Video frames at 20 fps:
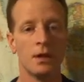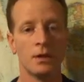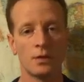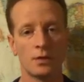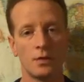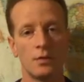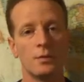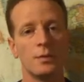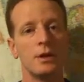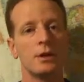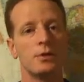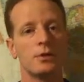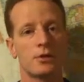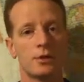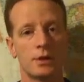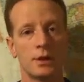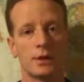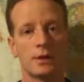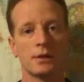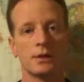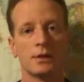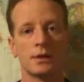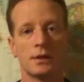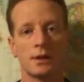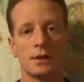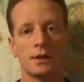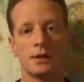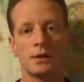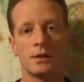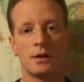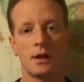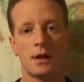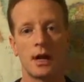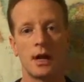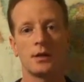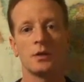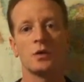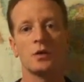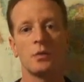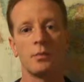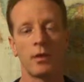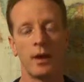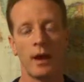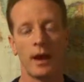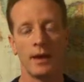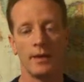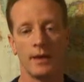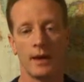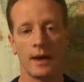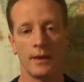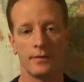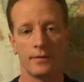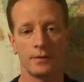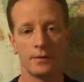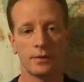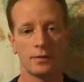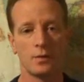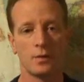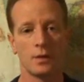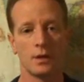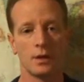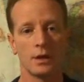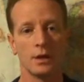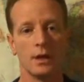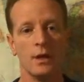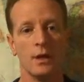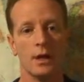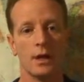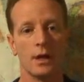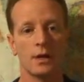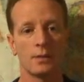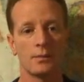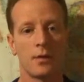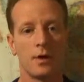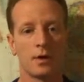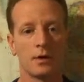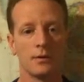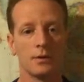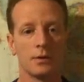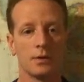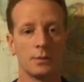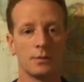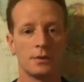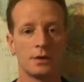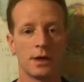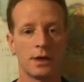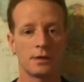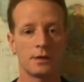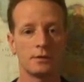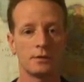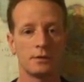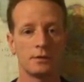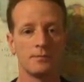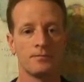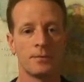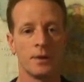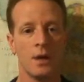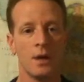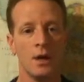So it'll be interesting to see how you apply that this week as part of your objectives.